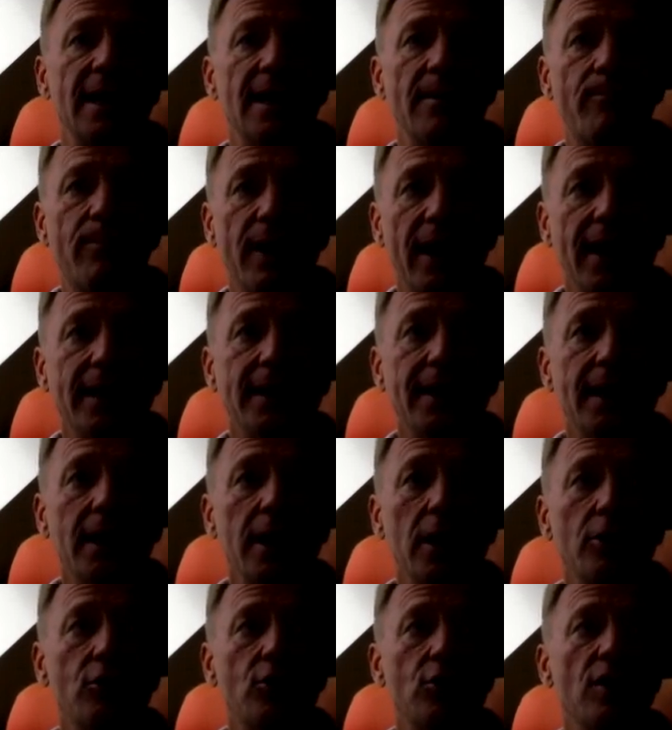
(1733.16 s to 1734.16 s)
In
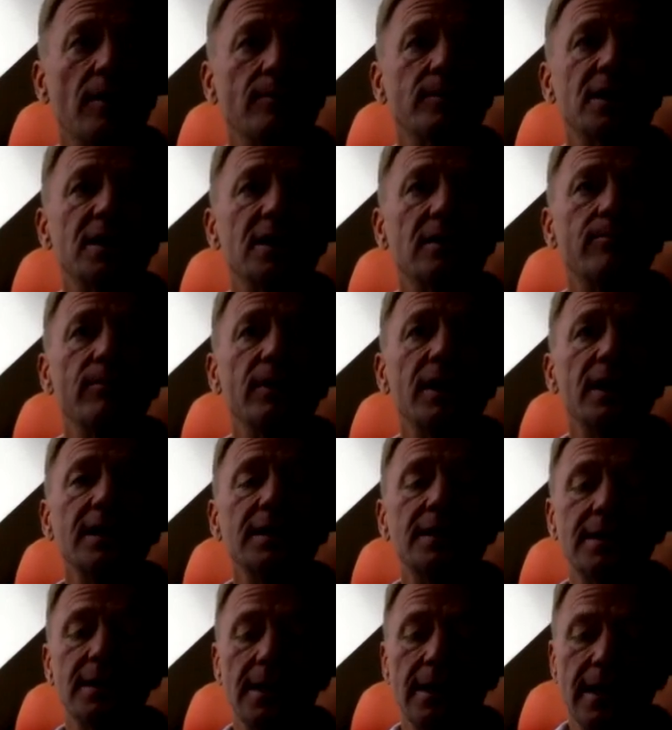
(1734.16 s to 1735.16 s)
practical terms, it
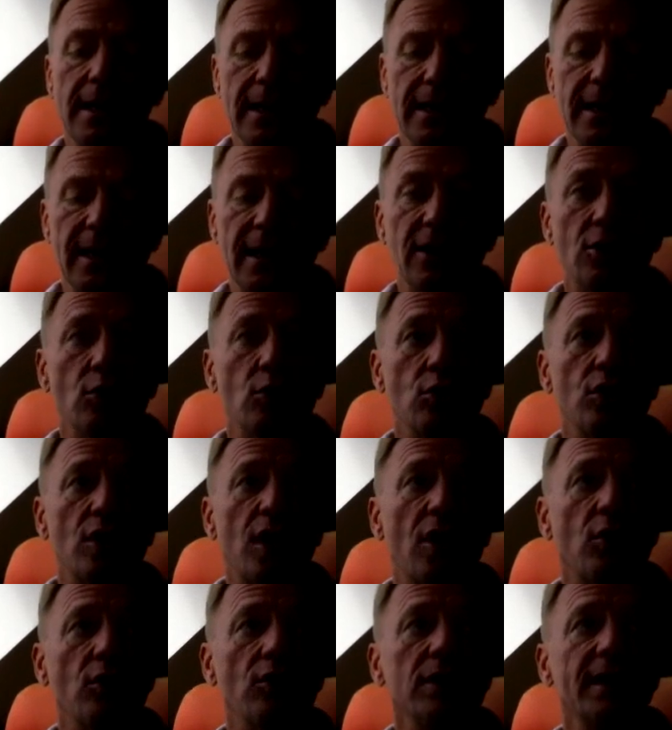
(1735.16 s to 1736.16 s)
means that you
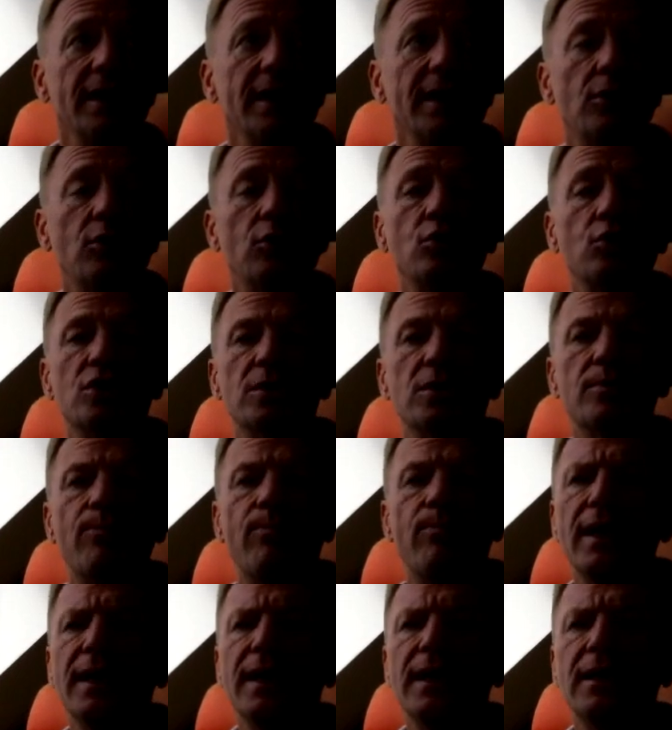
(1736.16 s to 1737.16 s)
now need to
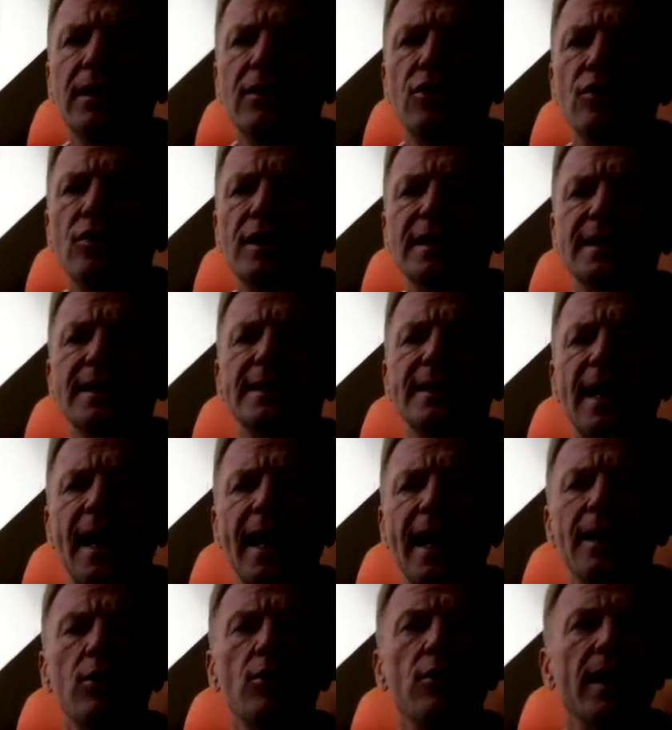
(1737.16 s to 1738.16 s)
split your
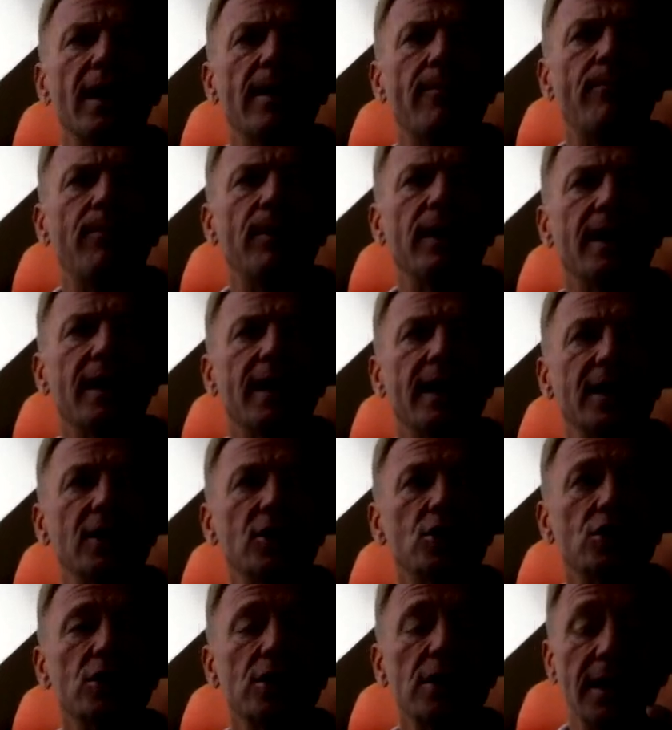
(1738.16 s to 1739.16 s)
silo
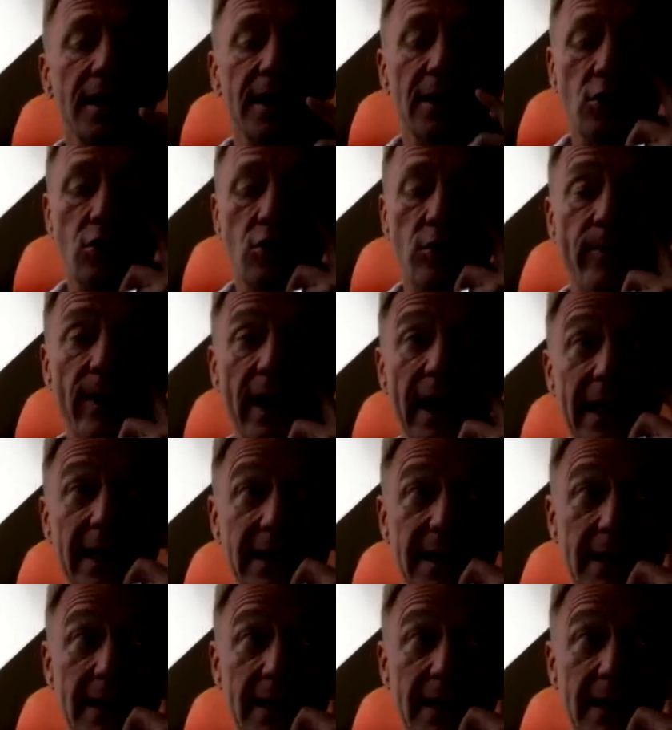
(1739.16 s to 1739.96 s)
application into many